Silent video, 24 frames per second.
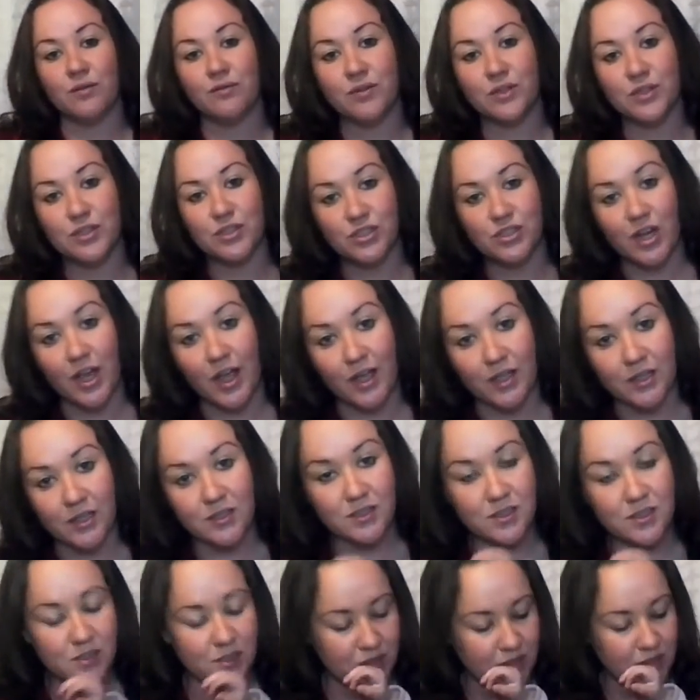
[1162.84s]
of your
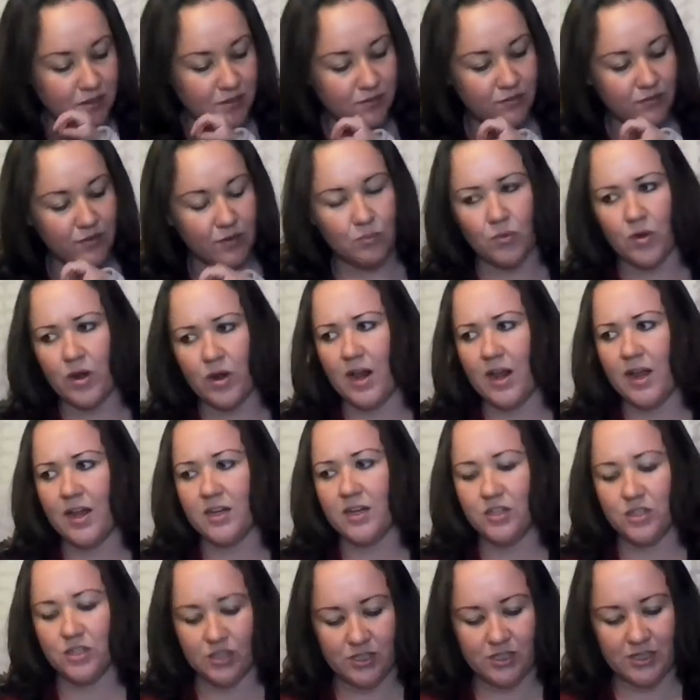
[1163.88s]
chest, from what I
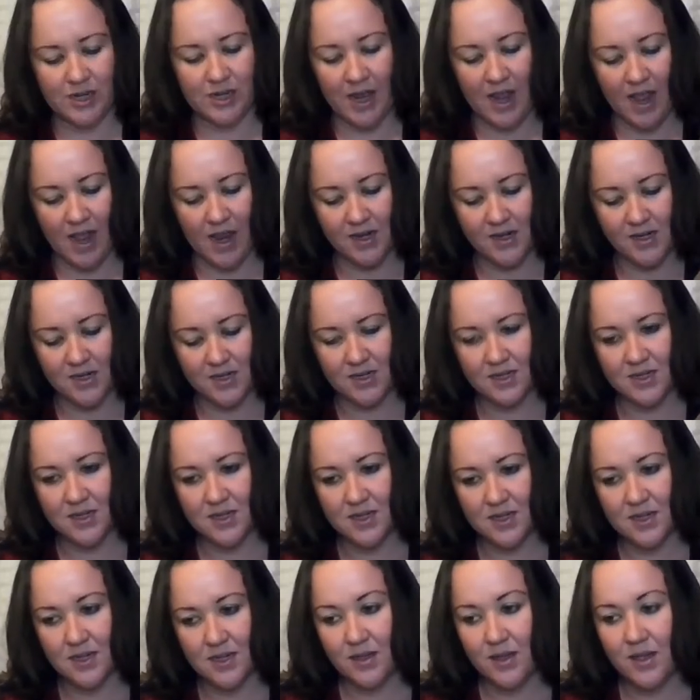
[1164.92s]
understand.
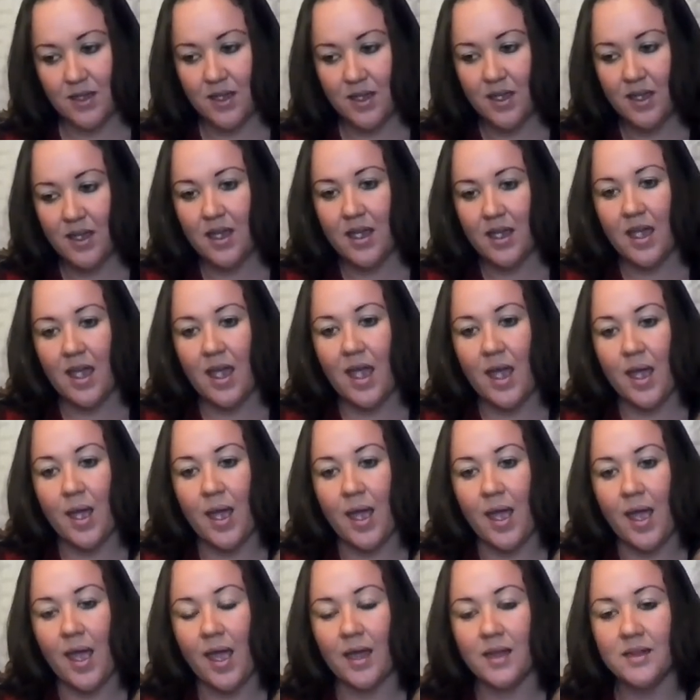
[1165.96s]

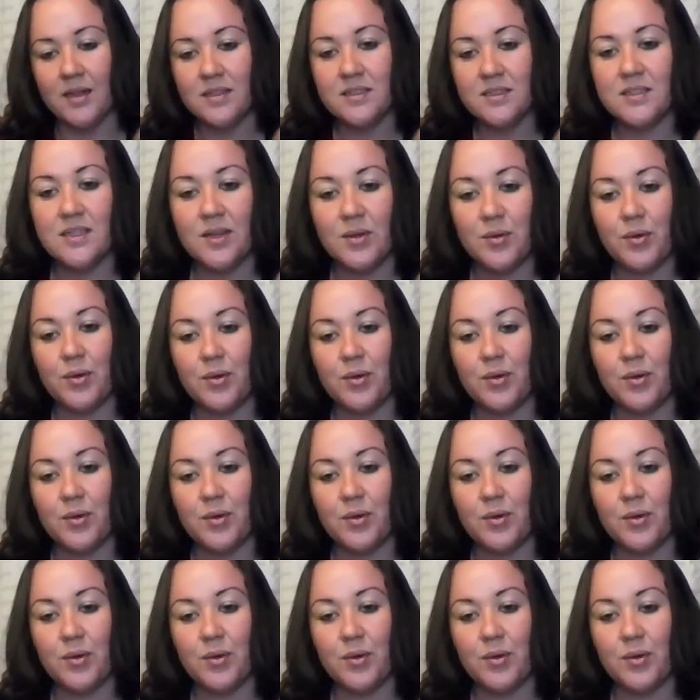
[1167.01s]
And